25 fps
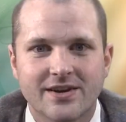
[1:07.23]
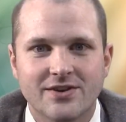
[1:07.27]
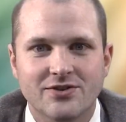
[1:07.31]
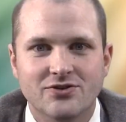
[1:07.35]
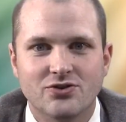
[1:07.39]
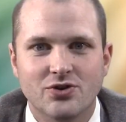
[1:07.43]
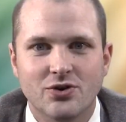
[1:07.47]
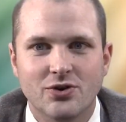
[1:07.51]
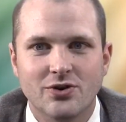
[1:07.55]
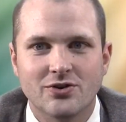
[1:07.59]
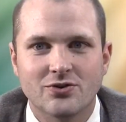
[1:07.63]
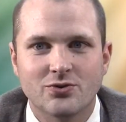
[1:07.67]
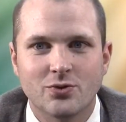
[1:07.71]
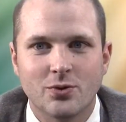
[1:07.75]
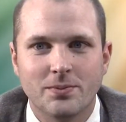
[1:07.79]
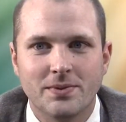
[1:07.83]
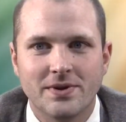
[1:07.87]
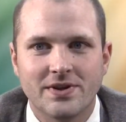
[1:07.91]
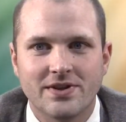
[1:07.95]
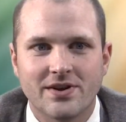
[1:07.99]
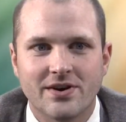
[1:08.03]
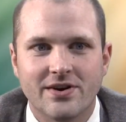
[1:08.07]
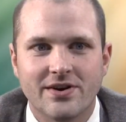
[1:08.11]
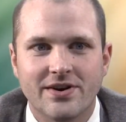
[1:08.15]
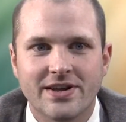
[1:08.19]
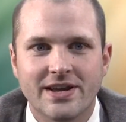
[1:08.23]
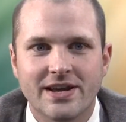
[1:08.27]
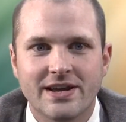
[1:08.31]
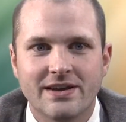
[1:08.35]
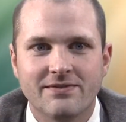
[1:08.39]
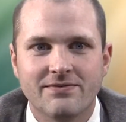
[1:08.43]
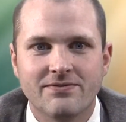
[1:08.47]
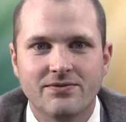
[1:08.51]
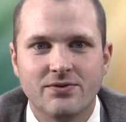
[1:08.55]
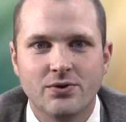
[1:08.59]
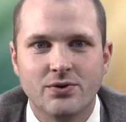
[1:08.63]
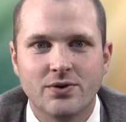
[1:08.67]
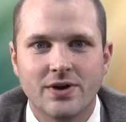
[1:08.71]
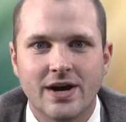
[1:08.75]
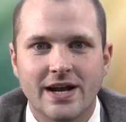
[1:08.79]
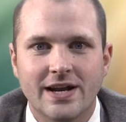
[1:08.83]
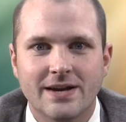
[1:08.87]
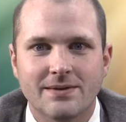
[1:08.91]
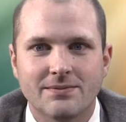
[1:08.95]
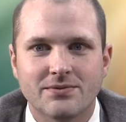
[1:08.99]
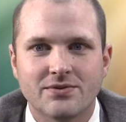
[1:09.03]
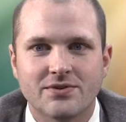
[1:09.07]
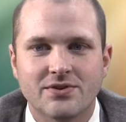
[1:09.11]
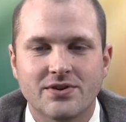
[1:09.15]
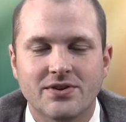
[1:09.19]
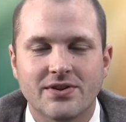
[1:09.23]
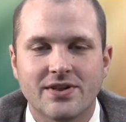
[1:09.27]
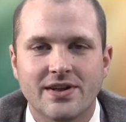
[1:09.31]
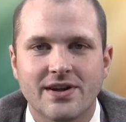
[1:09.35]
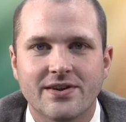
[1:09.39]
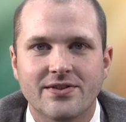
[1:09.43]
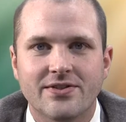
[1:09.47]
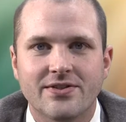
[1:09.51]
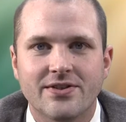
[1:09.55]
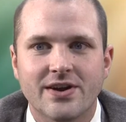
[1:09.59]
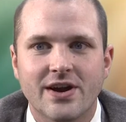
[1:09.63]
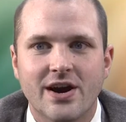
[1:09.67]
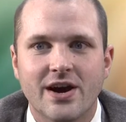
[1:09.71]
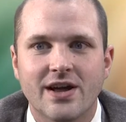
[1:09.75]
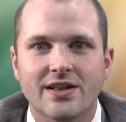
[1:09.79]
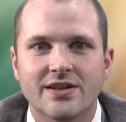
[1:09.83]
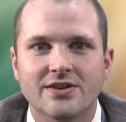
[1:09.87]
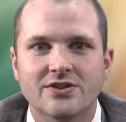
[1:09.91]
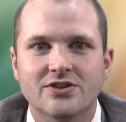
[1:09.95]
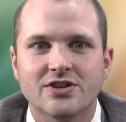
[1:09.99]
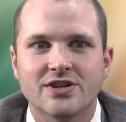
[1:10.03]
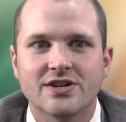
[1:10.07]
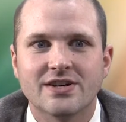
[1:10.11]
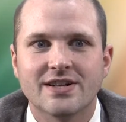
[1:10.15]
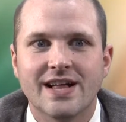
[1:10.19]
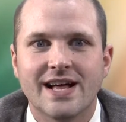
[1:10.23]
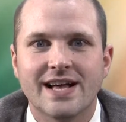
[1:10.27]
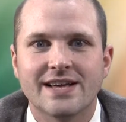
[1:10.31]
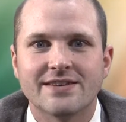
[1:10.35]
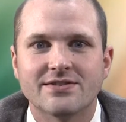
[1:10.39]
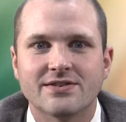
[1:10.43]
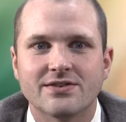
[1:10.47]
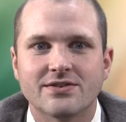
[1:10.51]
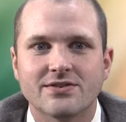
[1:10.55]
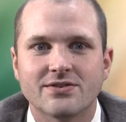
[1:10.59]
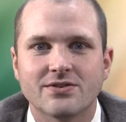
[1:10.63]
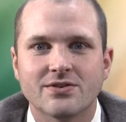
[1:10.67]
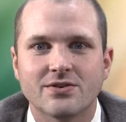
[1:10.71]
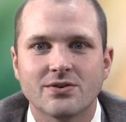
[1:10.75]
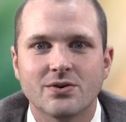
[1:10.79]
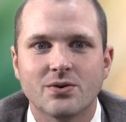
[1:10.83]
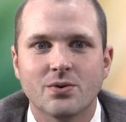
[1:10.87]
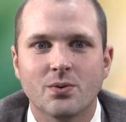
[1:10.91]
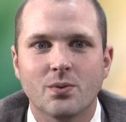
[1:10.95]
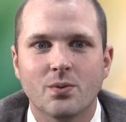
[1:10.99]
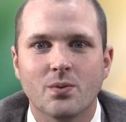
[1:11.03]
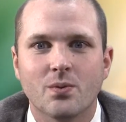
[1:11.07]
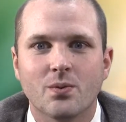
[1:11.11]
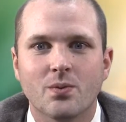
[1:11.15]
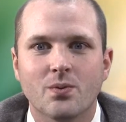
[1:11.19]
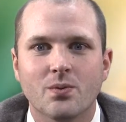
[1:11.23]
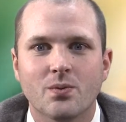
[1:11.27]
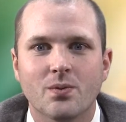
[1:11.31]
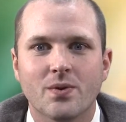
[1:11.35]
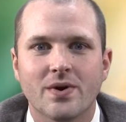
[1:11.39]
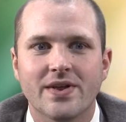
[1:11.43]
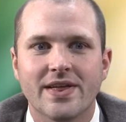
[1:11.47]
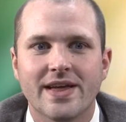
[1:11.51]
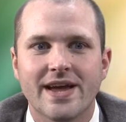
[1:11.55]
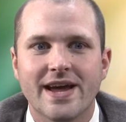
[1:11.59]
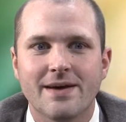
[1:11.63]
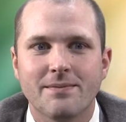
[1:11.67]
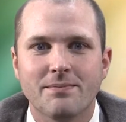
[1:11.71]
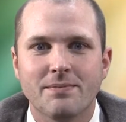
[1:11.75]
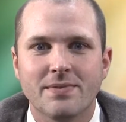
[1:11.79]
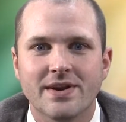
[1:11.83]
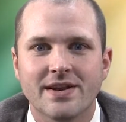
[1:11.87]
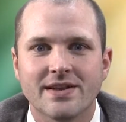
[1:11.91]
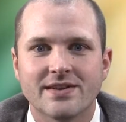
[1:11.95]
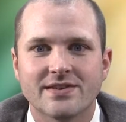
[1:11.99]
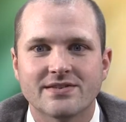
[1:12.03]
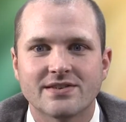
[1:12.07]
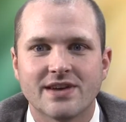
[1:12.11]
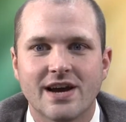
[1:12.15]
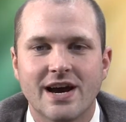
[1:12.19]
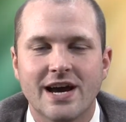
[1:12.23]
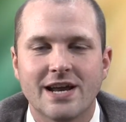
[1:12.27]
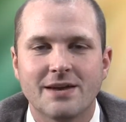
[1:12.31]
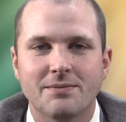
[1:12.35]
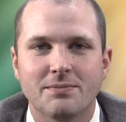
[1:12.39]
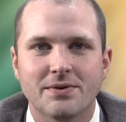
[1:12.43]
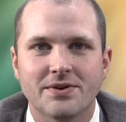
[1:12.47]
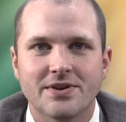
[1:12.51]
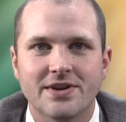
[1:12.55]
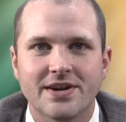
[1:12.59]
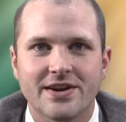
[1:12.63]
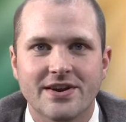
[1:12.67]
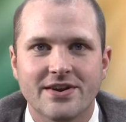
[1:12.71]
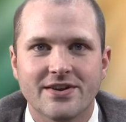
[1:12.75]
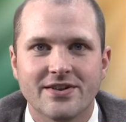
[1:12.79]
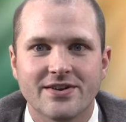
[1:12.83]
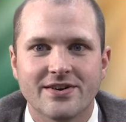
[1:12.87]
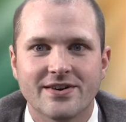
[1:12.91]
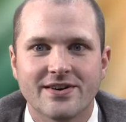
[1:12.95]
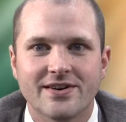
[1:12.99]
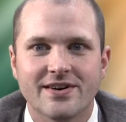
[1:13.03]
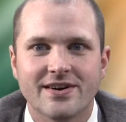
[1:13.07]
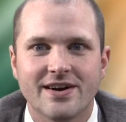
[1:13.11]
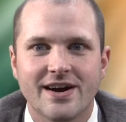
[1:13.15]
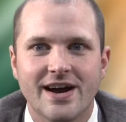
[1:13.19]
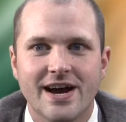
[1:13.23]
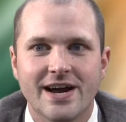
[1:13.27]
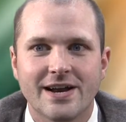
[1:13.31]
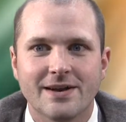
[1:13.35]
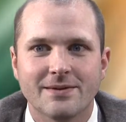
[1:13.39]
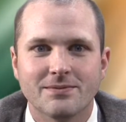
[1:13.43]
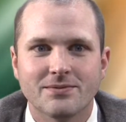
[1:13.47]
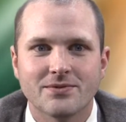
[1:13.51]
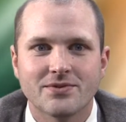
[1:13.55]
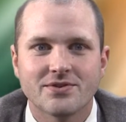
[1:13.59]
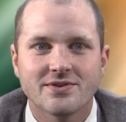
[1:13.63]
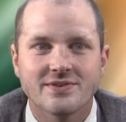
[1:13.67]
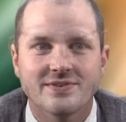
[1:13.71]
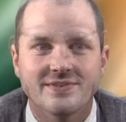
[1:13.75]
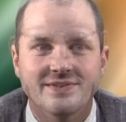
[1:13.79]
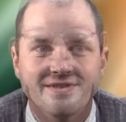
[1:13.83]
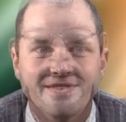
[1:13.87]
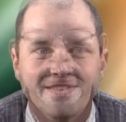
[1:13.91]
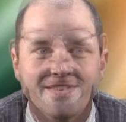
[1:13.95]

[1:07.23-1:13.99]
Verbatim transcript: Students will be turning in food items to the theology classes, where they have been assigned particular items.